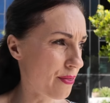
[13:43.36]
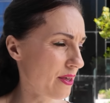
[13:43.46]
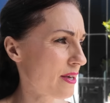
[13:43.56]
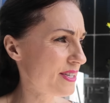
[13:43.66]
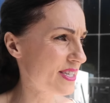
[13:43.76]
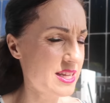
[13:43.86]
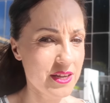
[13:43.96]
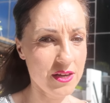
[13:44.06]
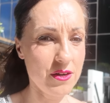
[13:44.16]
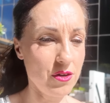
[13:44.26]
think, is it
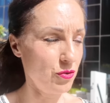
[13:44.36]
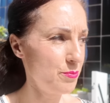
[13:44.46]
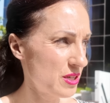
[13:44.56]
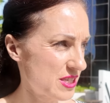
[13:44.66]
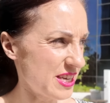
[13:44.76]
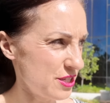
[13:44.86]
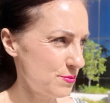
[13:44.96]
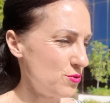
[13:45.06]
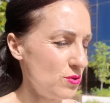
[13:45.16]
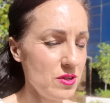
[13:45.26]
like an Olympic-sized
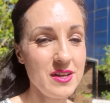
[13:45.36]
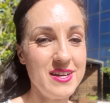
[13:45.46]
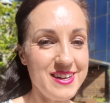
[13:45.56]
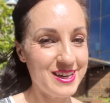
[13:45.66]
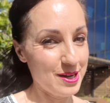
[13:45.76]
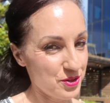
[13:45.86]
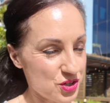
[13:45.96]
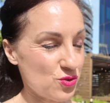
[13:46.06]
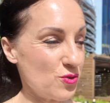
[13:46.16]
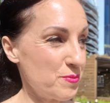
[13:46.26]
pool? I'm not
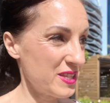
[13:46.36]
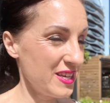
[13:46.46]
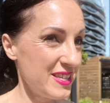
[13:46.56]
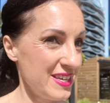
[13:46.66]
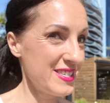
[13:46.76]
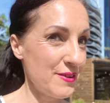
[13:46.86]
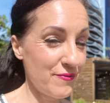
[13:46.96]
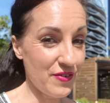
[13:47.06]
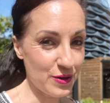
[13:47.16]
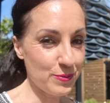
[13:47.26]
sure, but it is a
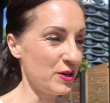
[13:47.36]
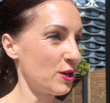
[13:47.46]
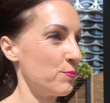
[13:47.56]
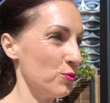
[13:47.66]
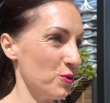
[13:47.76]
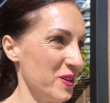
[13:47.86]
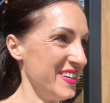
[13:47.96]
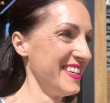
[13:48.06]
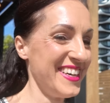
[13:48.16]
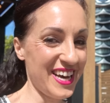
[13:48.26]
very big pool.
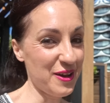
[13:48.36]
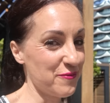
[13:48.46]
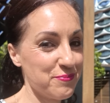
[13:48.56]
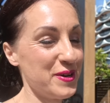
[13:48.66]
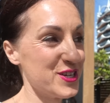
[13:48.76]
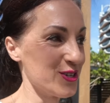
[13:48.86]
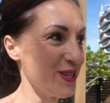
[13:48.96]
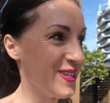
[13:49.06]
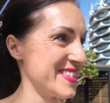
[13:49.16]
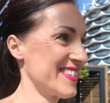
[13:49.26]
I haven't measured
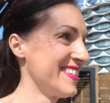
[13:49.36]
it.